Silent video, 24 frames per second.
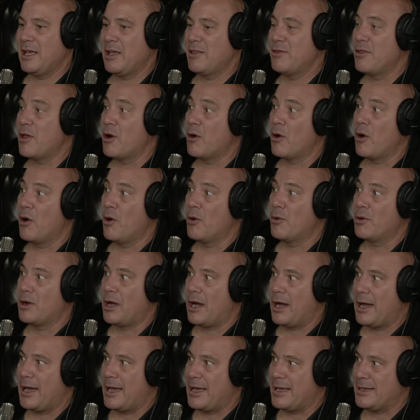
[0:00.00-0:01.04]
in their own
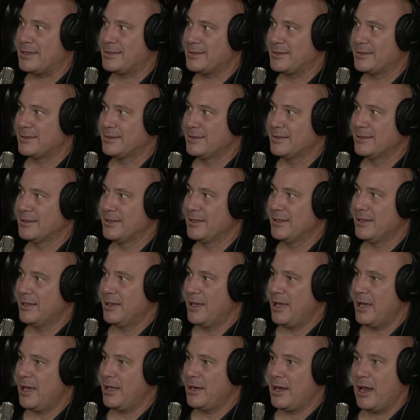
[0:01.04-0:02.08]
eyes. Yeah.
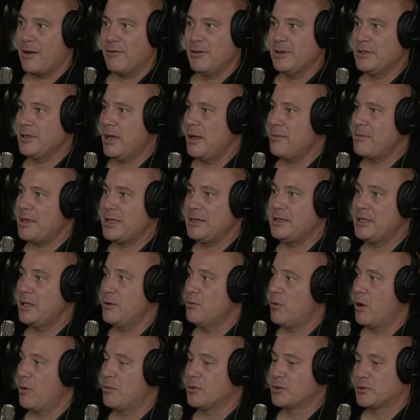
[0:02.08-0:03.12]
And every time they did
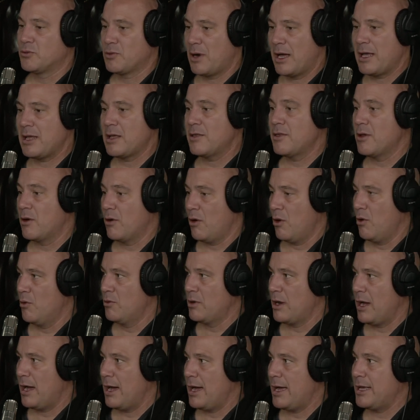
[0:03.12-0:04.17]
what was right in their
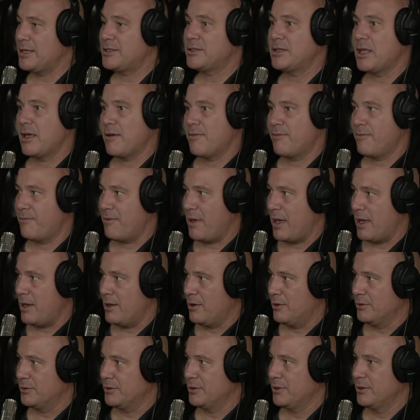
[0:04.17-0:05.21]
own eyes, they
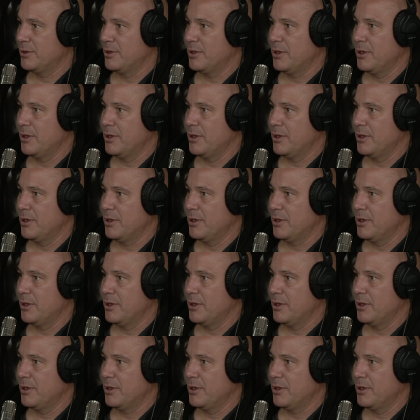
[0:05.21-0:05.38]
failed.